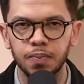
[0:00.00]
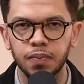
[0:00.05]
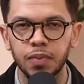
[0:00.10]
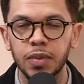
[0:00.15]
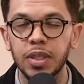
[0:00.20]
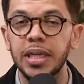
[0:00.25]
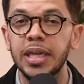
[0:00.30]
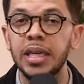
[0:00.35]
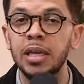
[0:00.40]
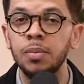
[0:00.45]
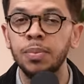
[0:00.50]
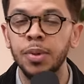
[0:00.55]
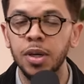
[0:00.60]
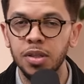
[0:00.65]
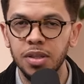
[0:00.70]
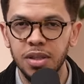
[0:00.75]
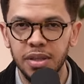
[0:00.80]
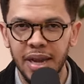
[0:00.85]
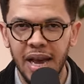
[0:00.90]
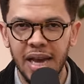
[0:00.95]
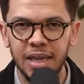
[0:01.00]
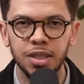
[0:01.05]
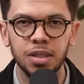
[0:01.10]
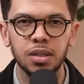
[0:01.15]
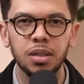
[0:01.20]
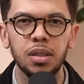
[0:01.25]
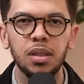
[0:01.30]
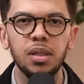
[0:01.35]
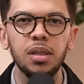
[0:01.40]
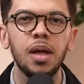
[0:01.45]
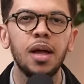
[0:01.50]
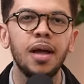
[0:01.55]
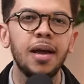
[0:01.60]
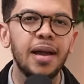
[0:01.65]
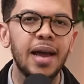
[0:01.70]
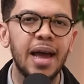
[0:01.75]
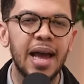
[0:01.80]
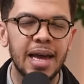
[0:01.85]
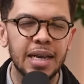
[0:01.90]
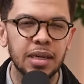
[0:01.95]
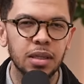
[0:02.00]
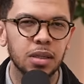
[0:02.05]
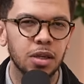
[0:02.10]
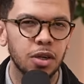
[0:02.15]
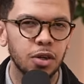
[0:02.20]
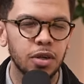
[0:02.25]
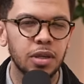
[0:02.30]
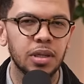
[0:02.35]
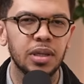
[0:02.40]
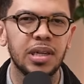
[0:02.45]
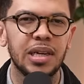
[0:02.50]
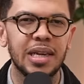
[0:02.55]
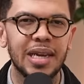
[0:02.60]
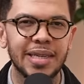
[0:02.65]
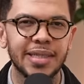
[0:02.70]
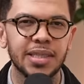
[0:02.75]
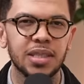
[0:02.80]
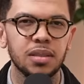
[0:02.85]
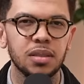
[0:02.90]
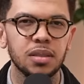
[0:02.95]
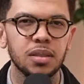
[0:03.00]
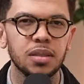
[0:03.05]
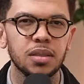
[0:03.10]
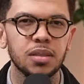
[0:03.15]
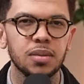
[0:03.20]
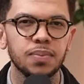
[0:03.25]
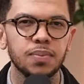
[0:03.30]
in both national and local elections,